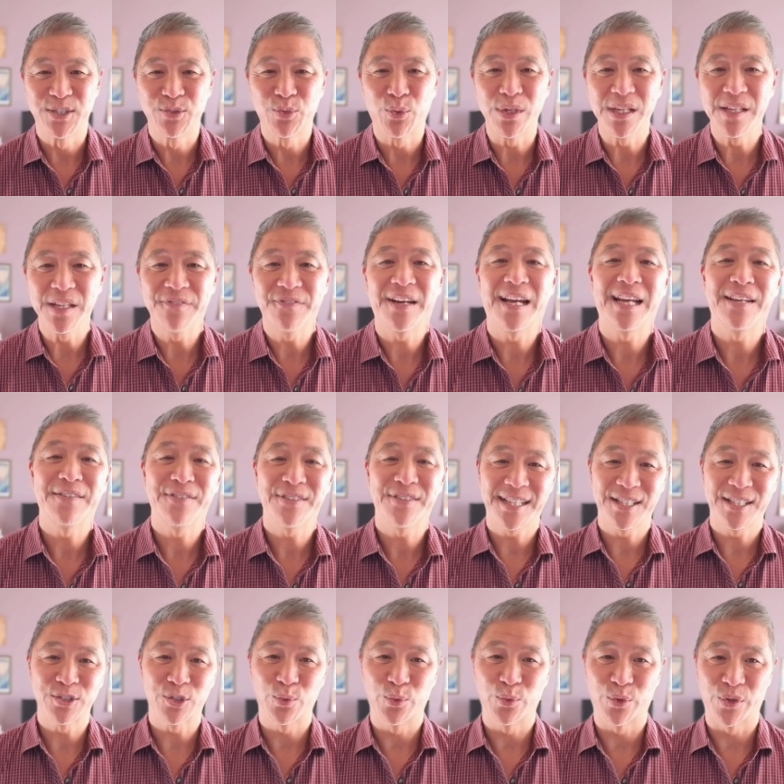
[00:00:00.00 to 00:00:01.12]
a
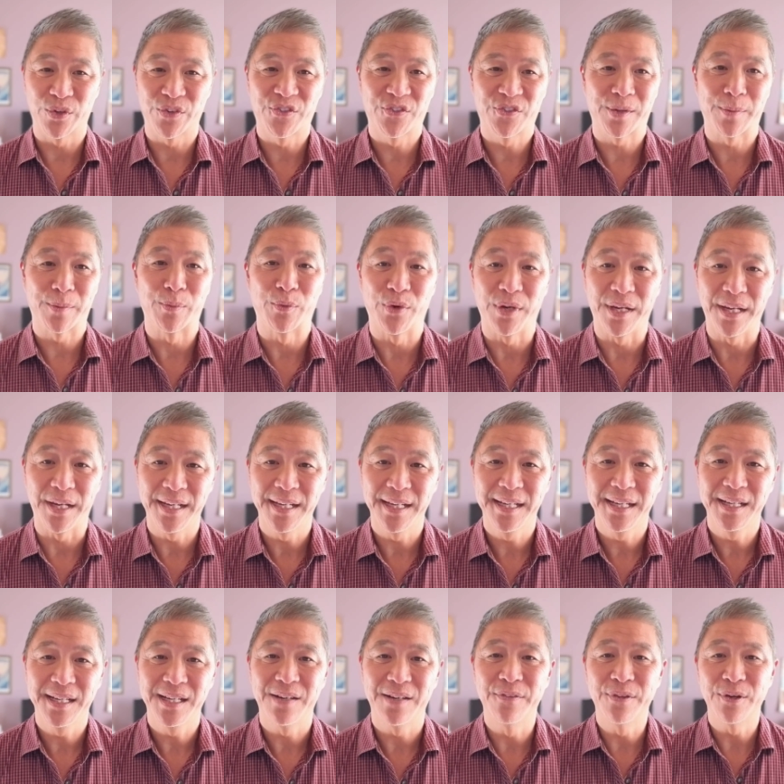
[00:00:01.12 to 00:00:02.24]
2500 word summary
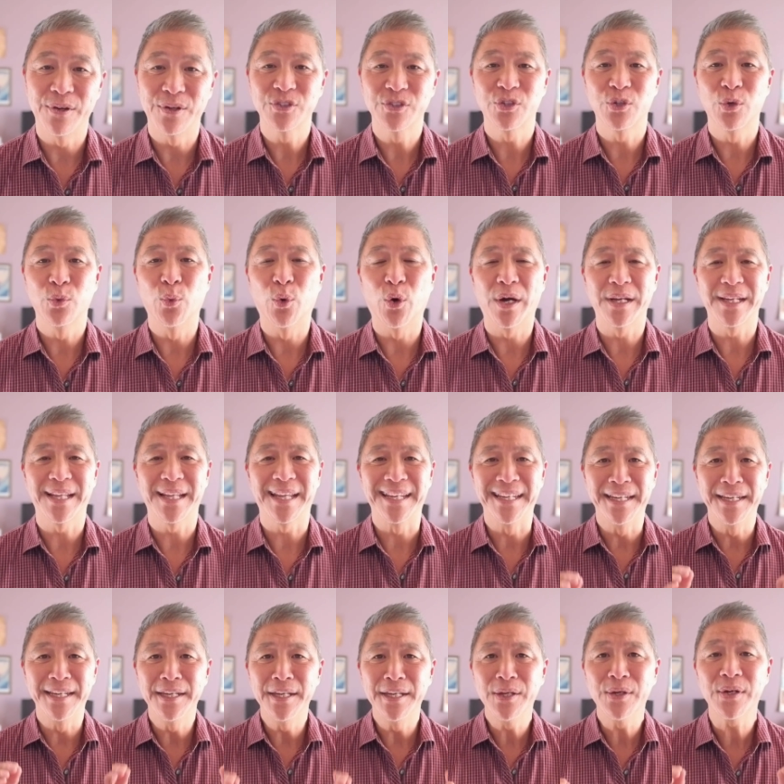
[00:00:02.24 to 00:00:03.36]
of those who want
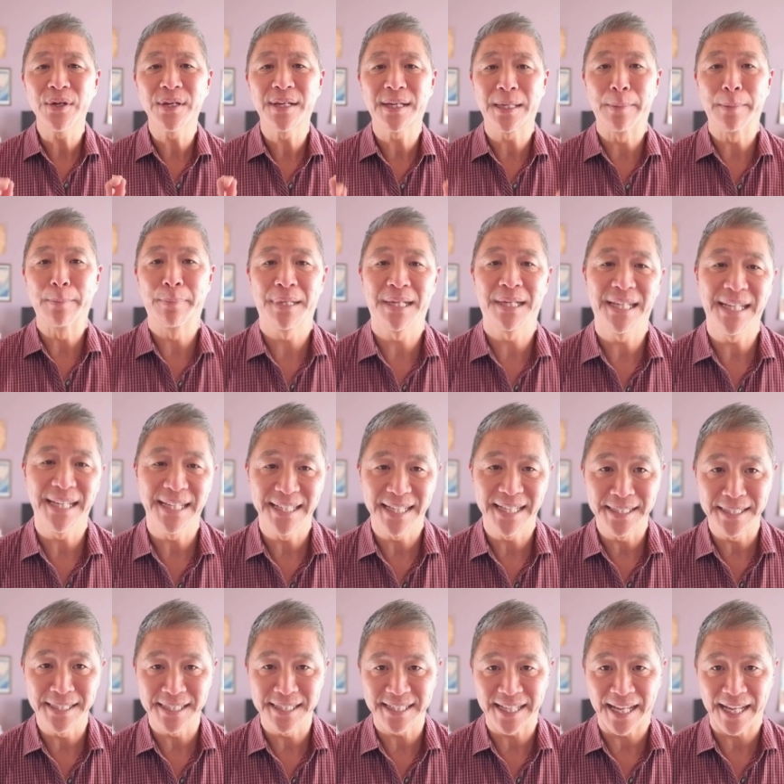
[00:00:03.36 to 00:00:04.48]
a near complete
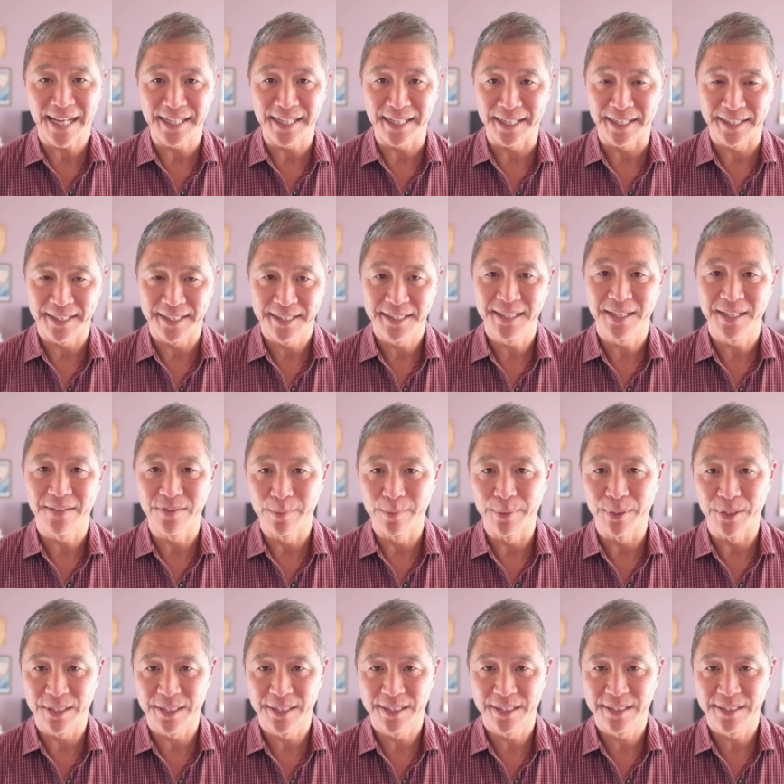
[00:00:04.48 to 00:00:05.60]
understanding of the
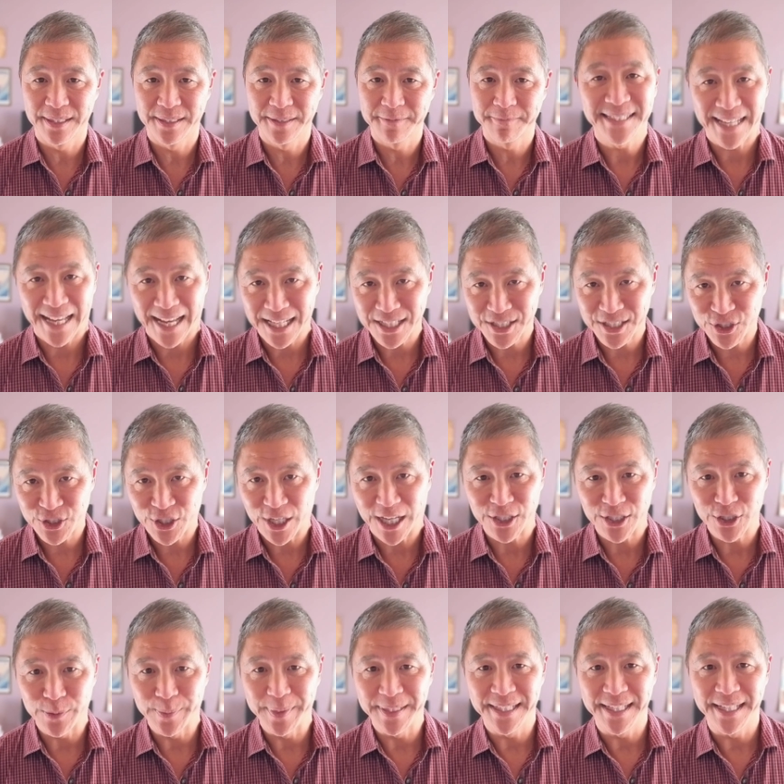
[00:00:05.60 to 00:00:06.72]
book. Let's ask
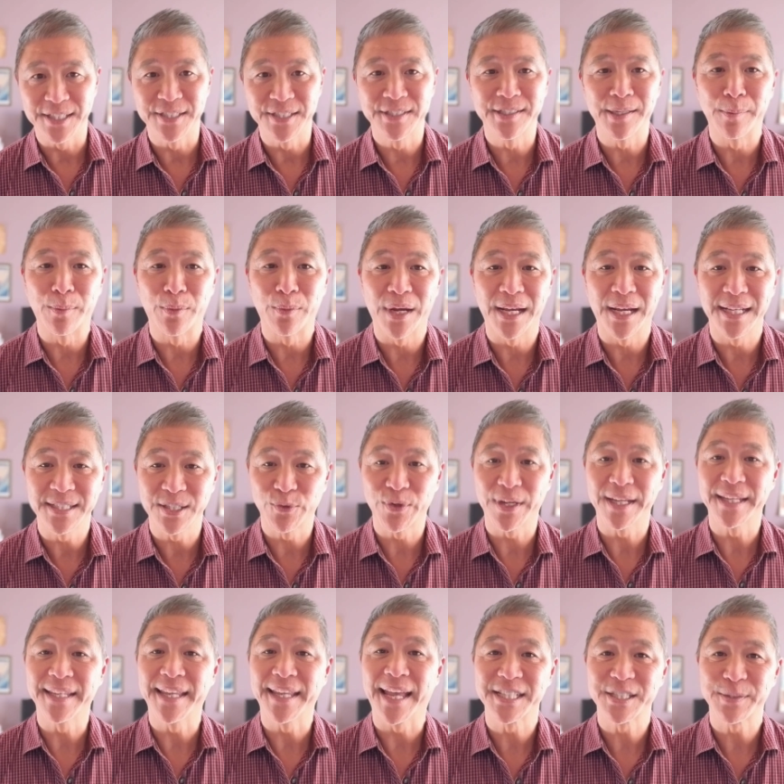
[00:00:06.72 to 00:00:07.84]
ChatGPT to summarize The
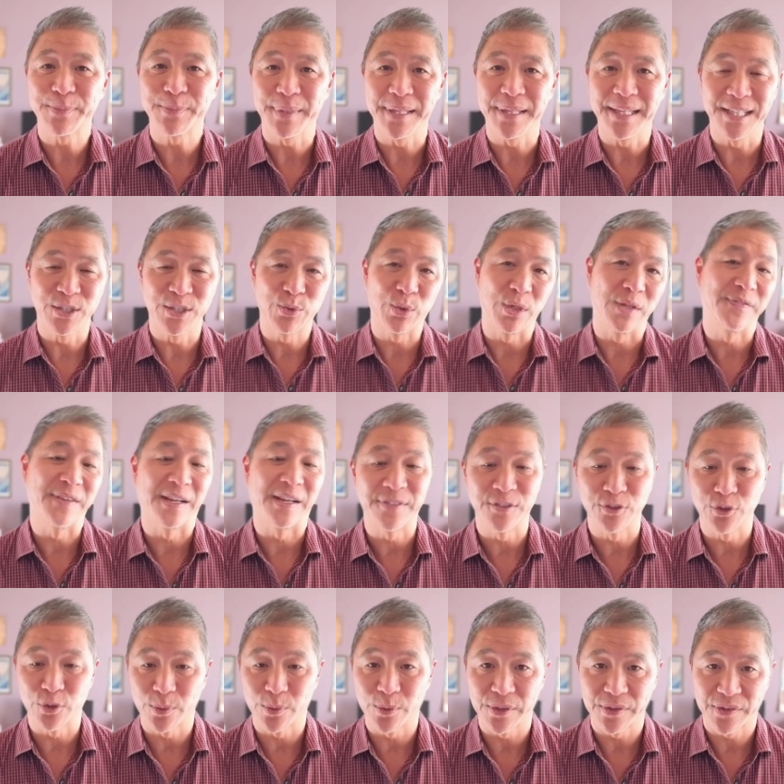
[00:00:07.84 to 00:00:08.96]
Great Gatsby in
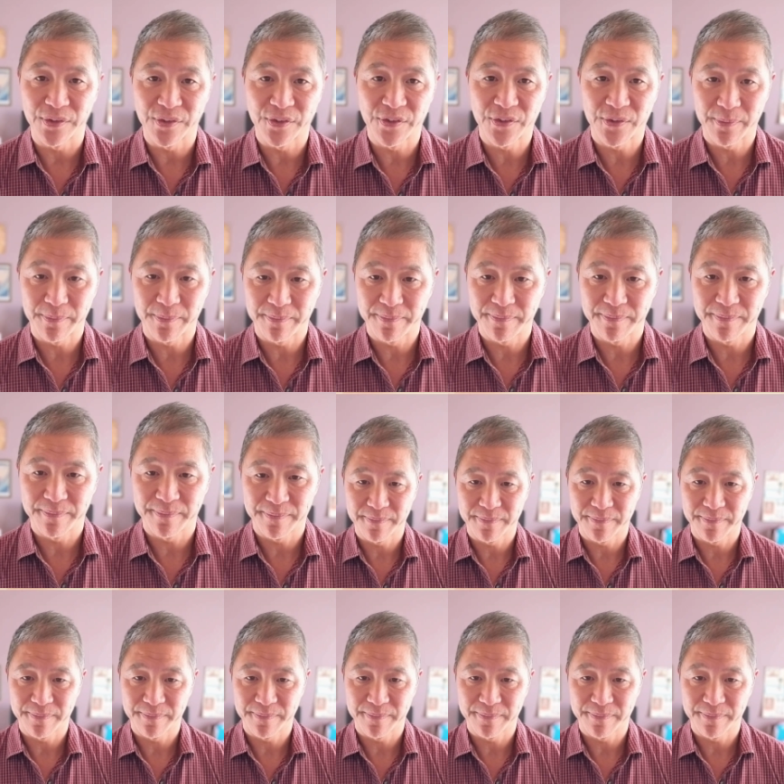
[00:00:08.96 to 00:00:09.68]
2,500 words.